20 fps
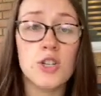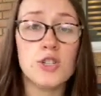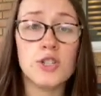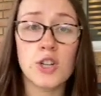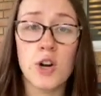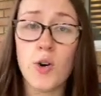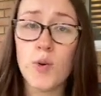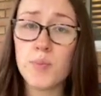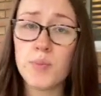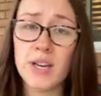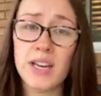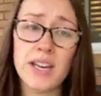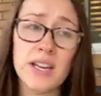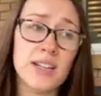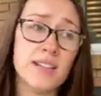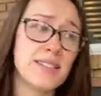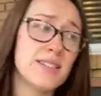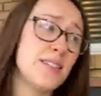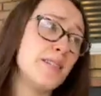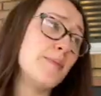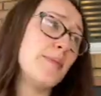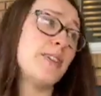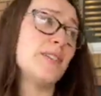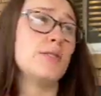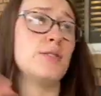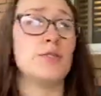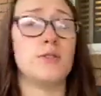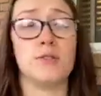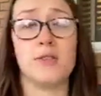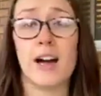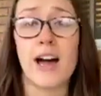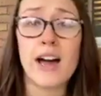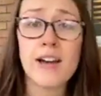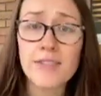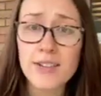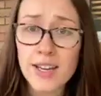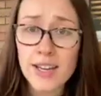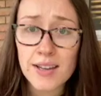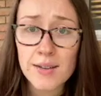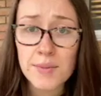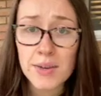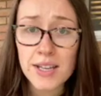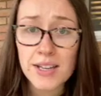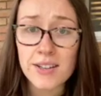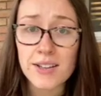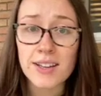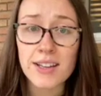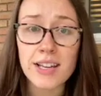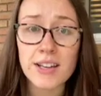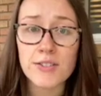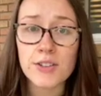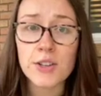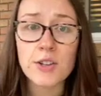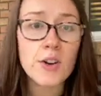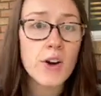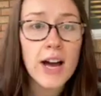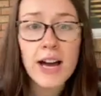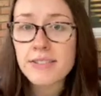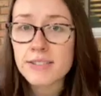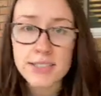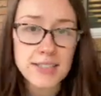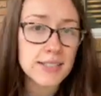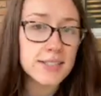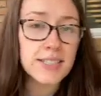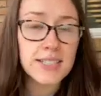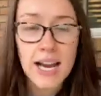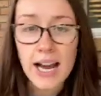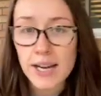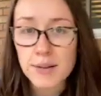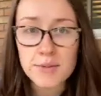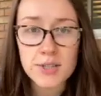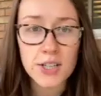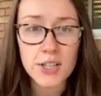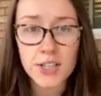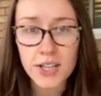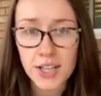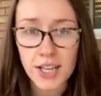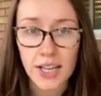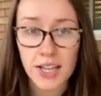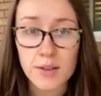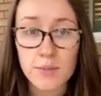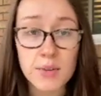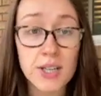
Don't pick some extravagant meal if you don't have time to cook it,